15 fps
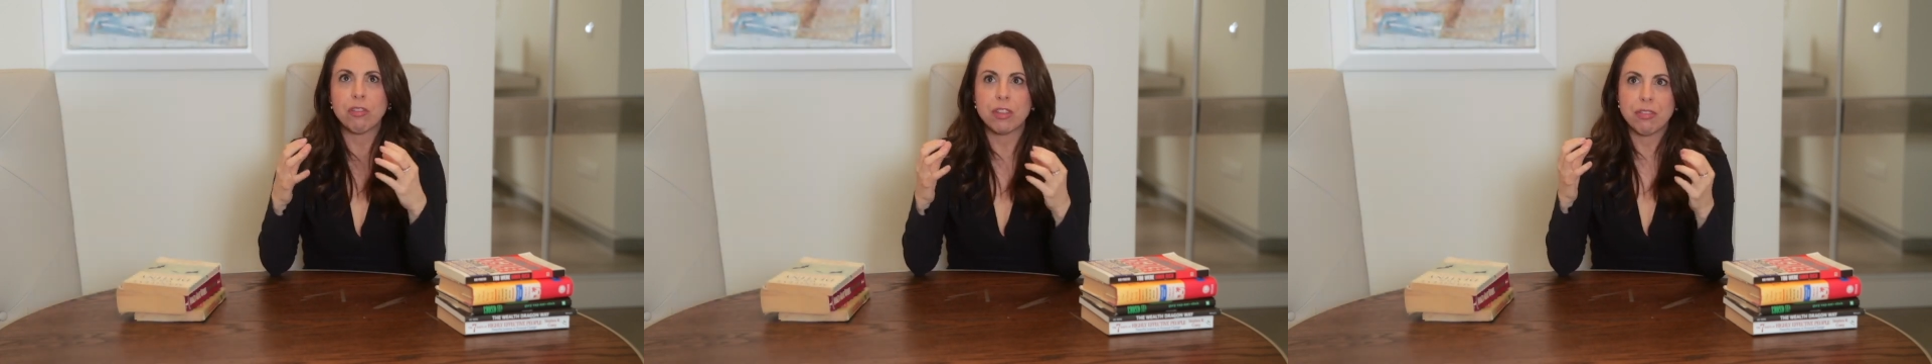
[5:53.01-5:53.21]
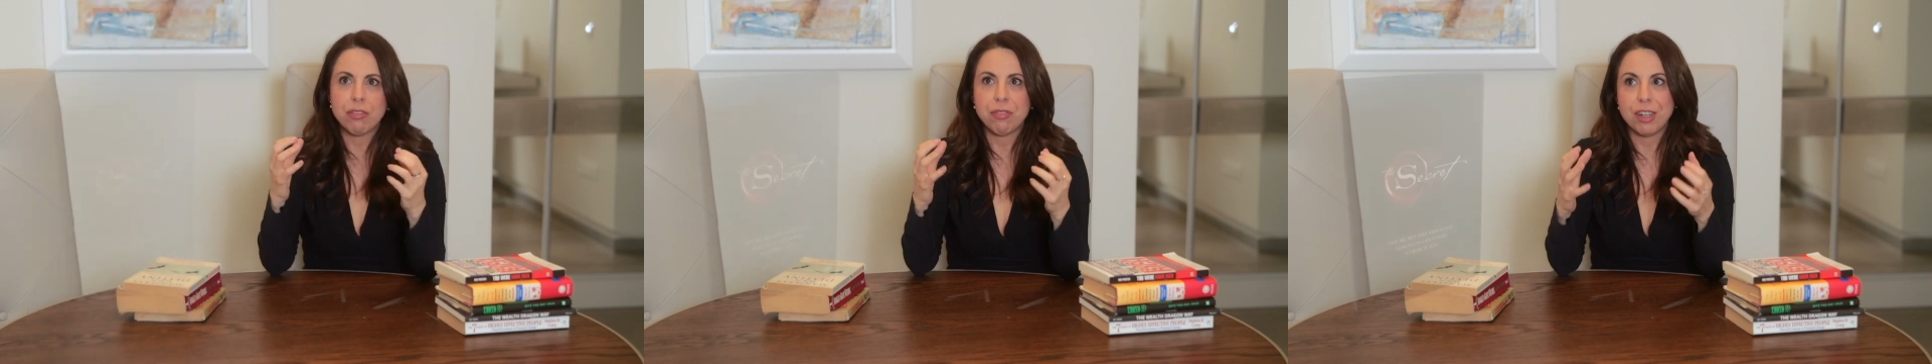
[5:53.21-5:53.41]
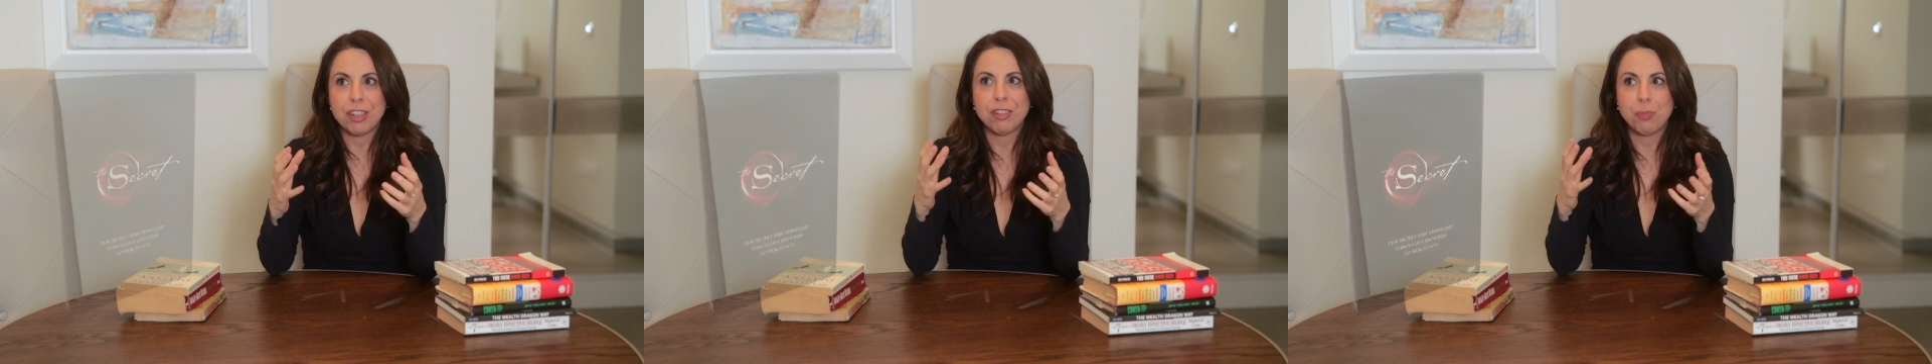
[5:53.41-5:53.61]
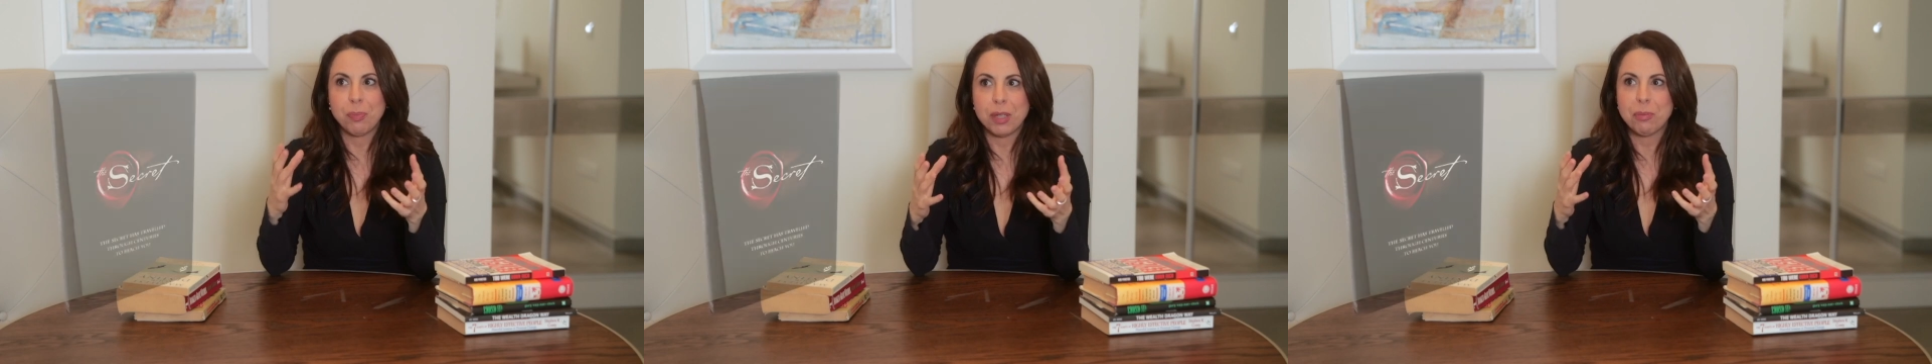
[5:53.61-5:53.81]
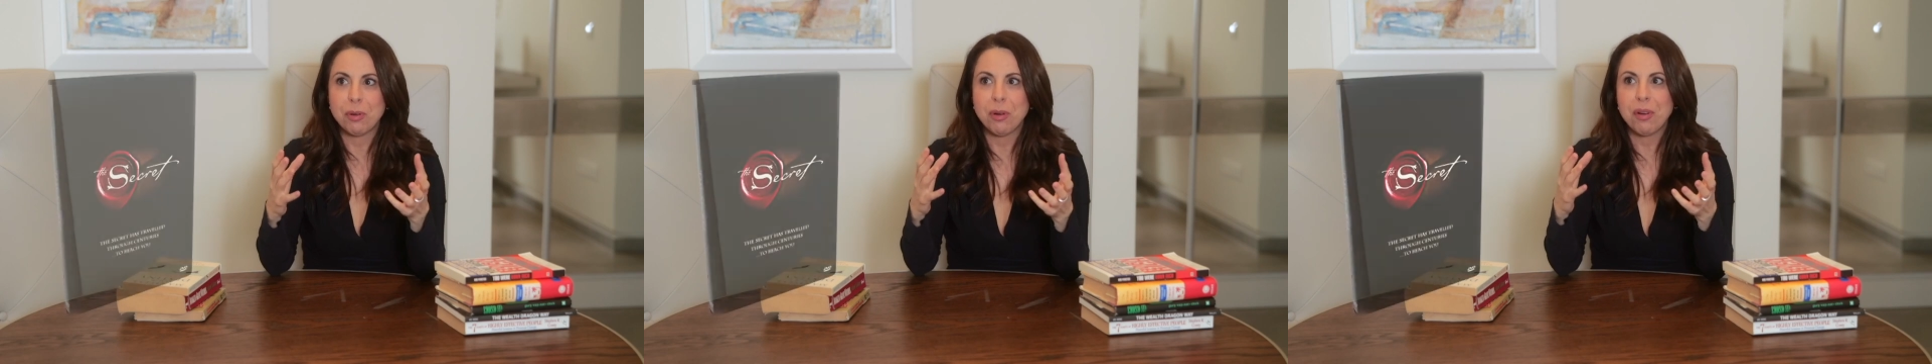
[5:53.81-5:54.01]
of the first
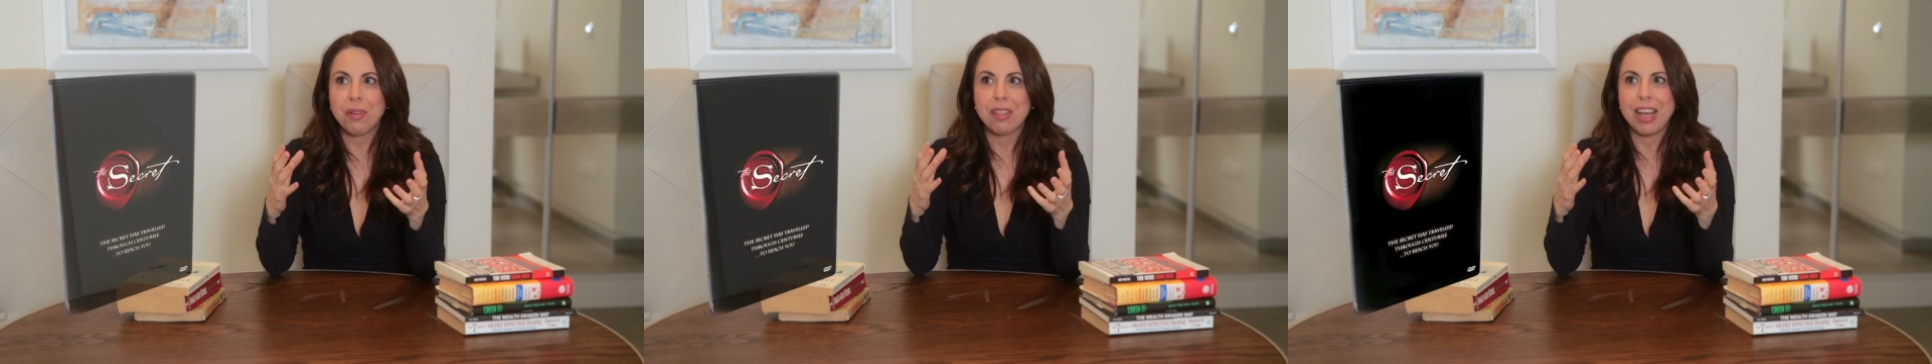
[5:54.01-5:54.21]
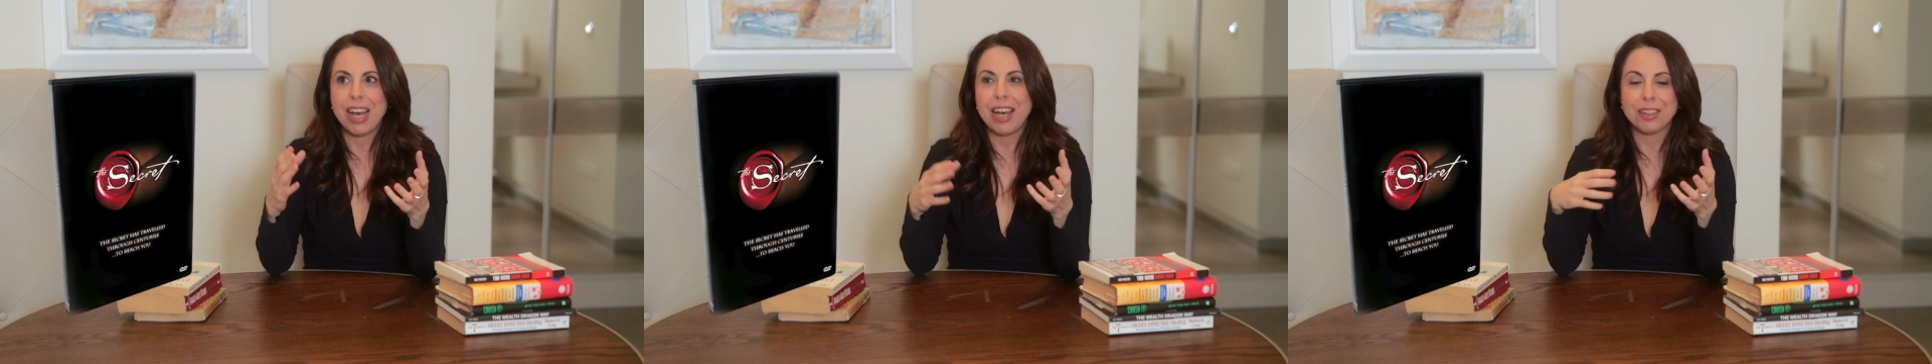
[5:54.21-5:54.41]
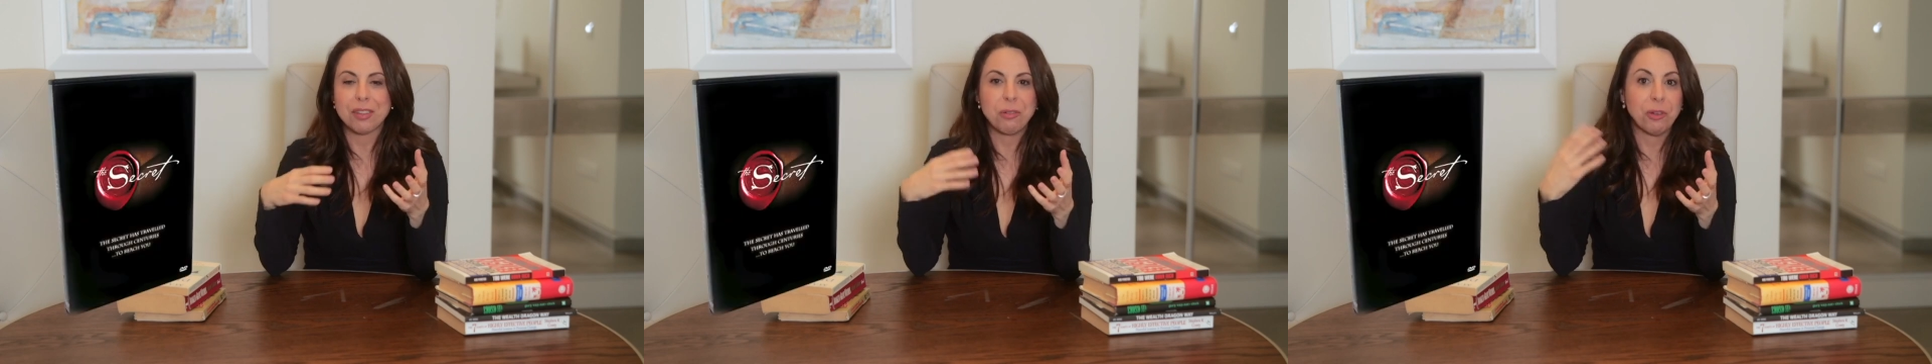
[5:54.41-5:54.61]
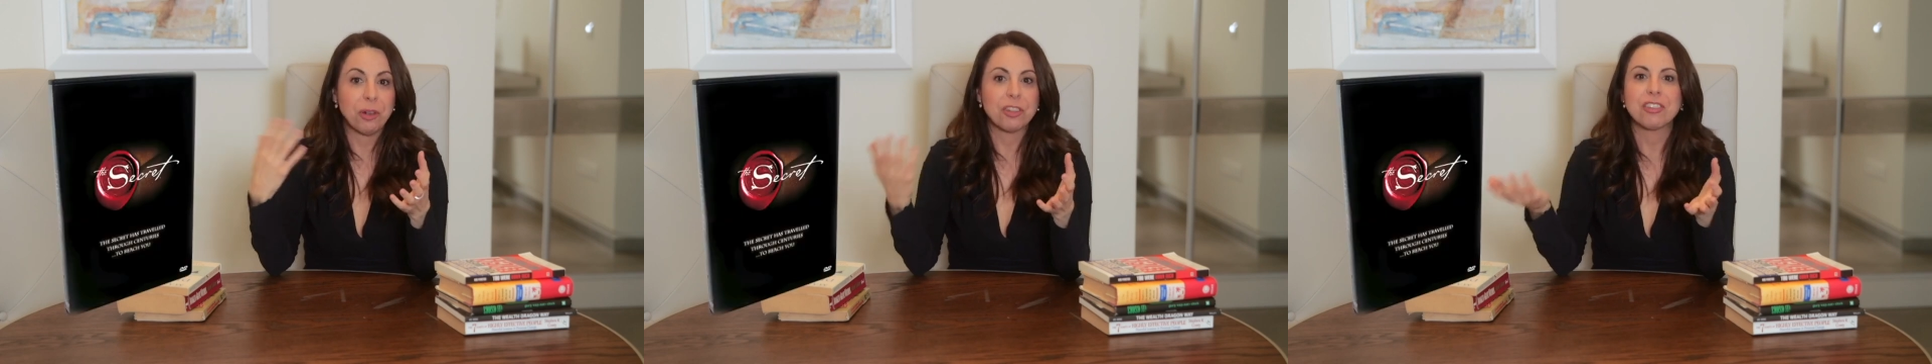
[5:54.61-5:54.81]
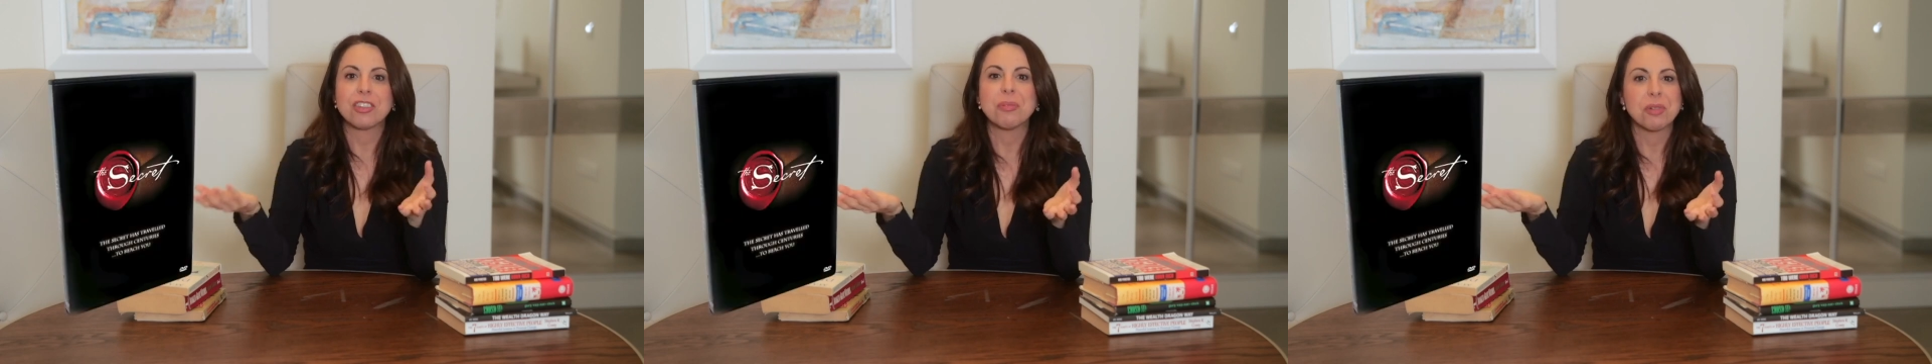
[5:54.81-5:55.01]
people that
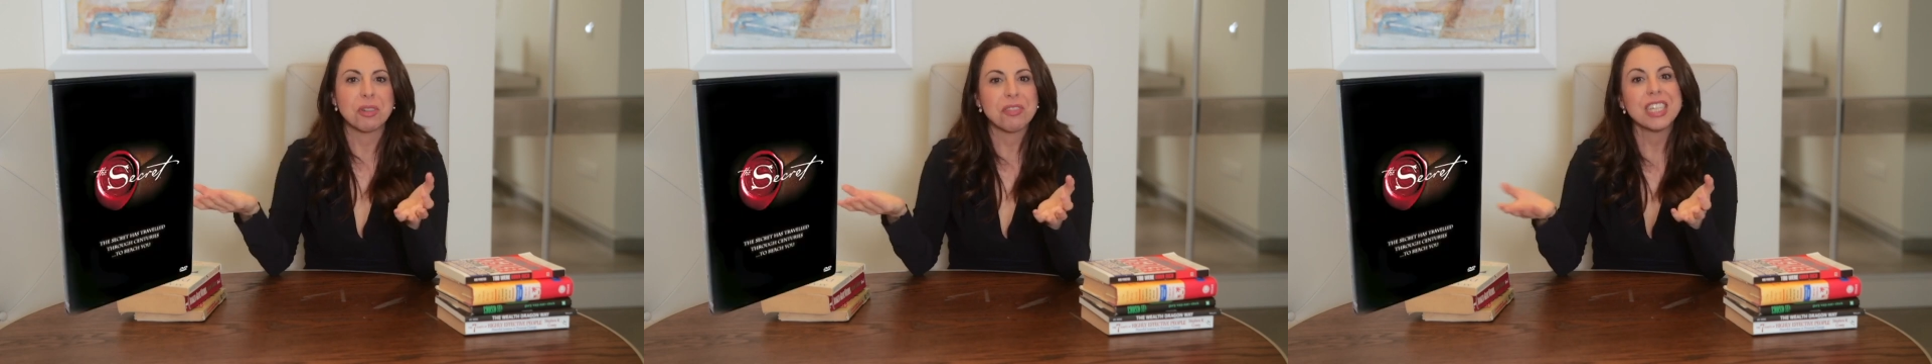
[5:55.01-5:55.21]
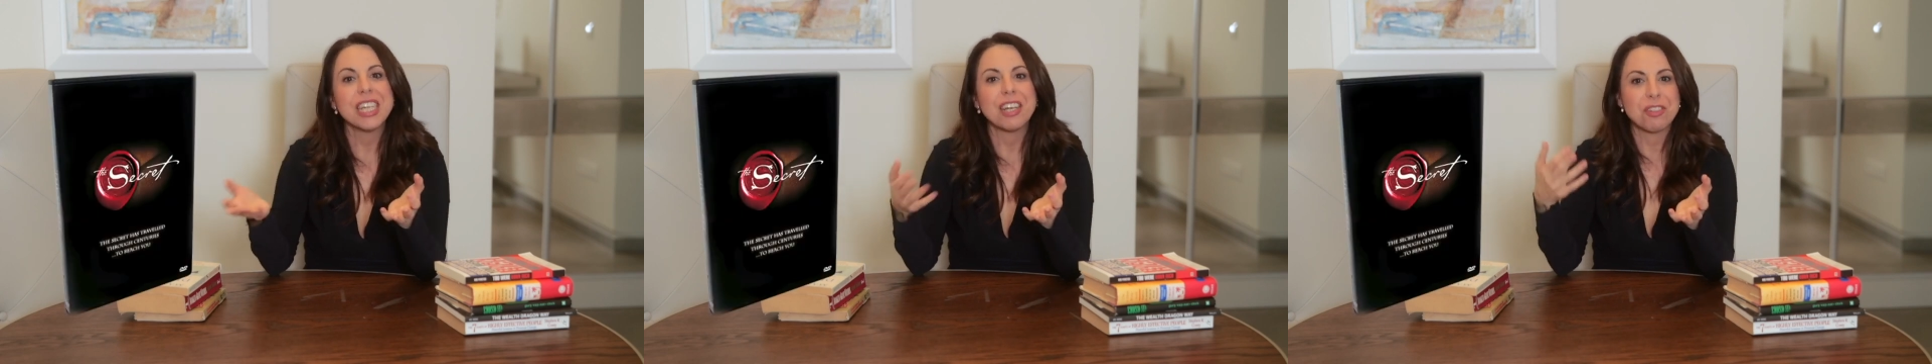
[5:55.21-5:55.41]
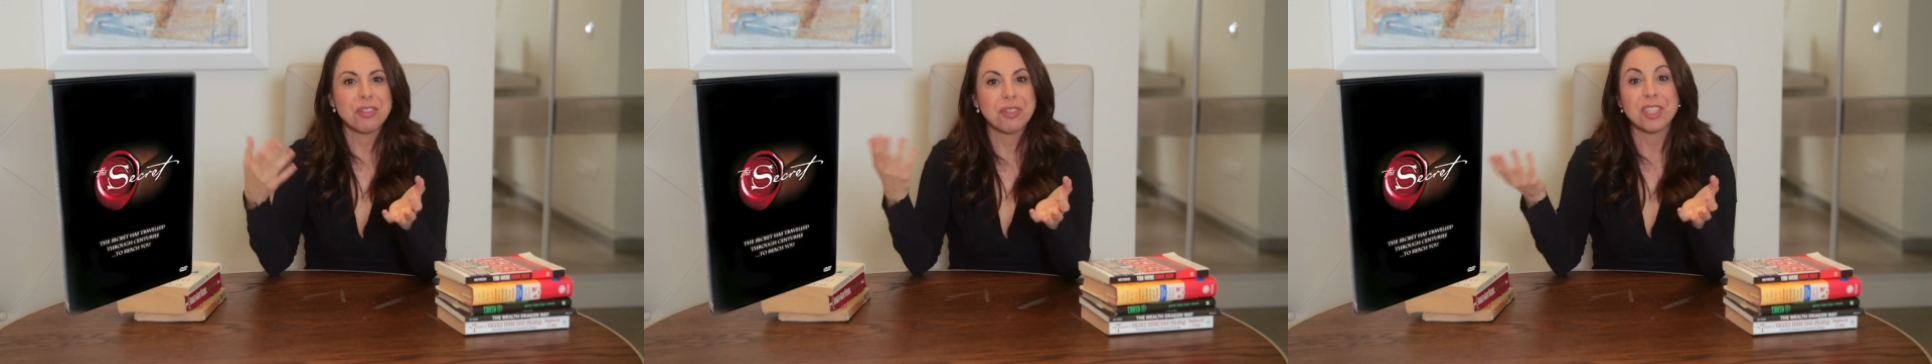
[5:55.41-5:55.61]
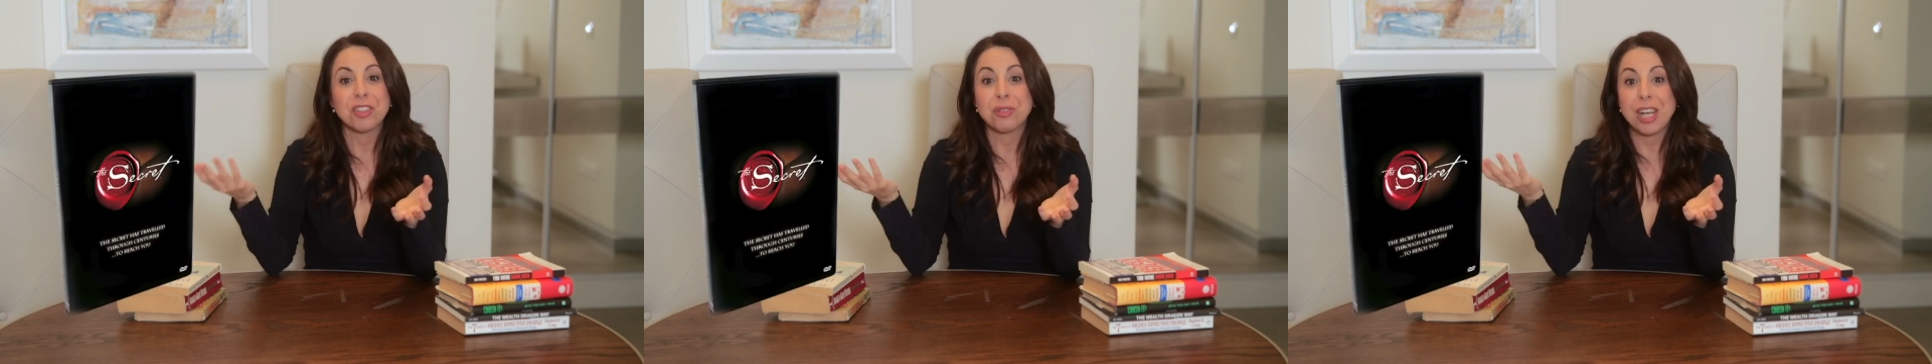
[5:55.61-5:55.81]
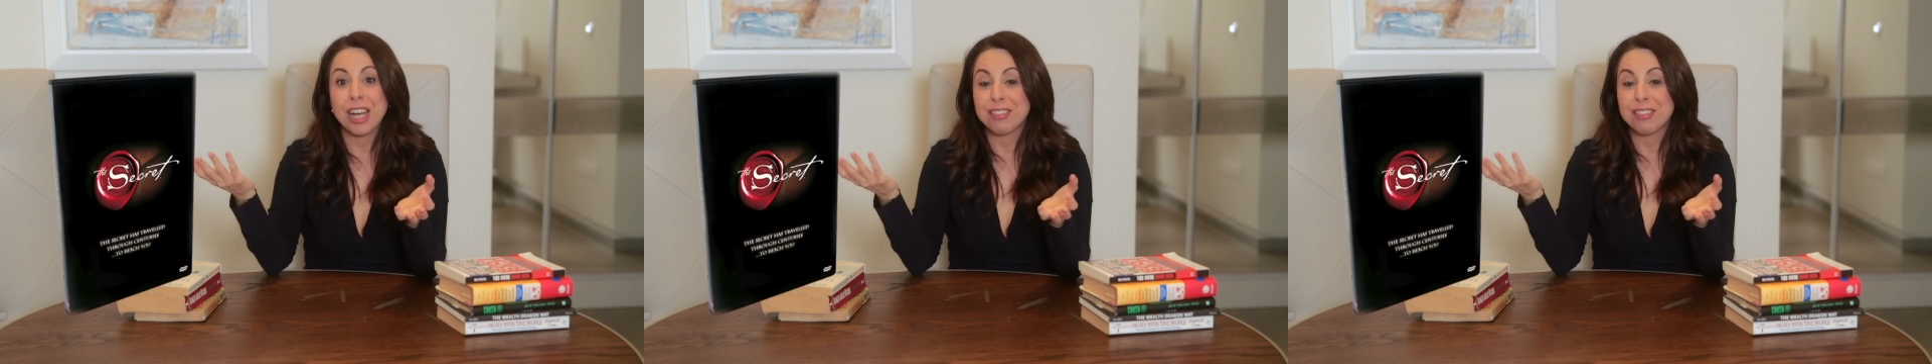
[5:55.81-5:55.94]
watched the movie as soon as,